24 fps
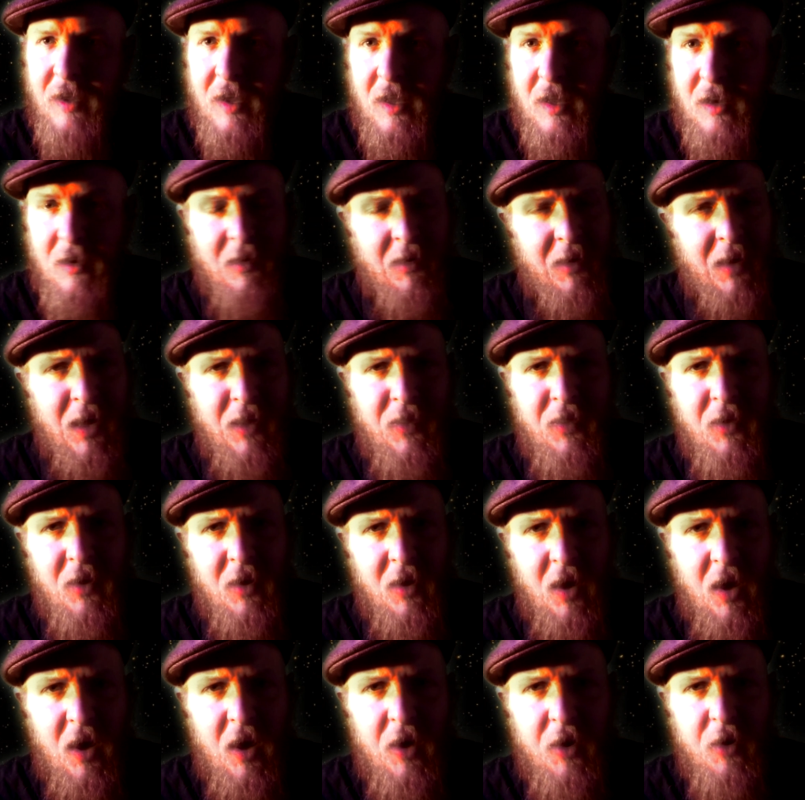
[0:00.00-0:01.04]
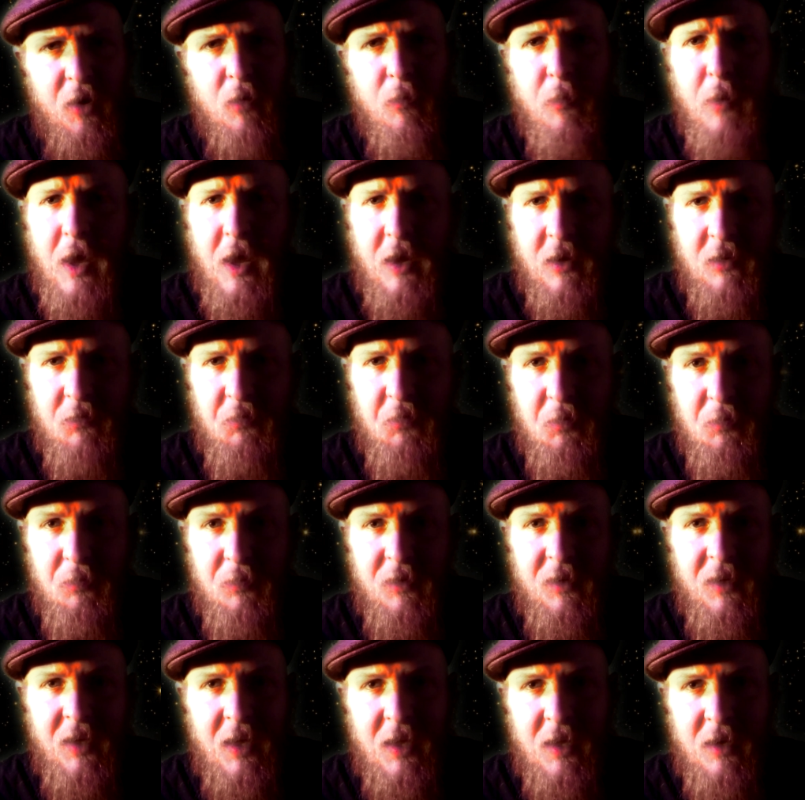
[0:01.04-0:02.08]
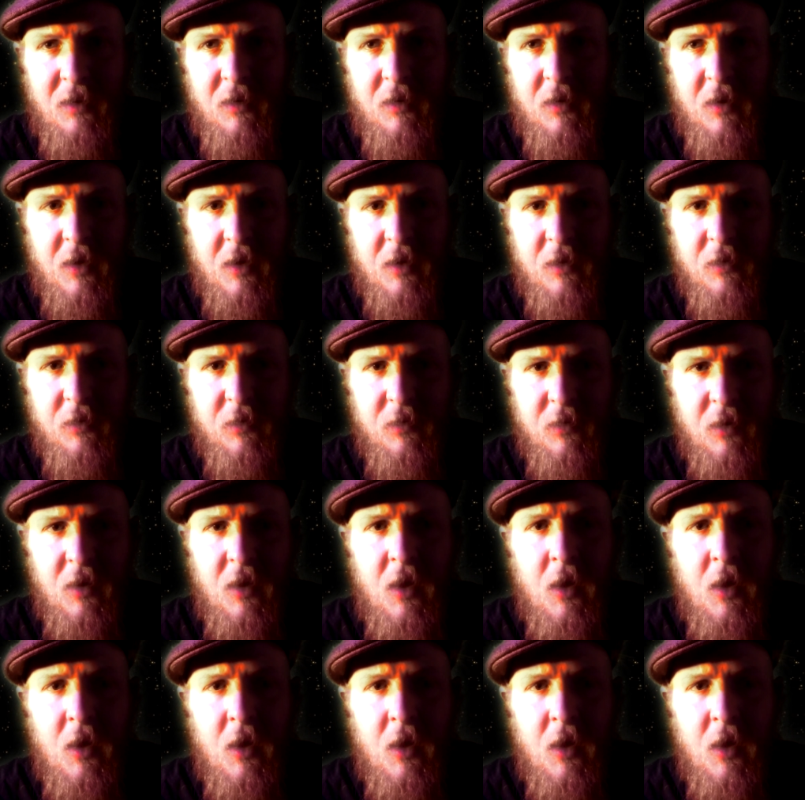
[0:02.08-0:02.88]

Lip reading: and at the utter maximum 10 dice.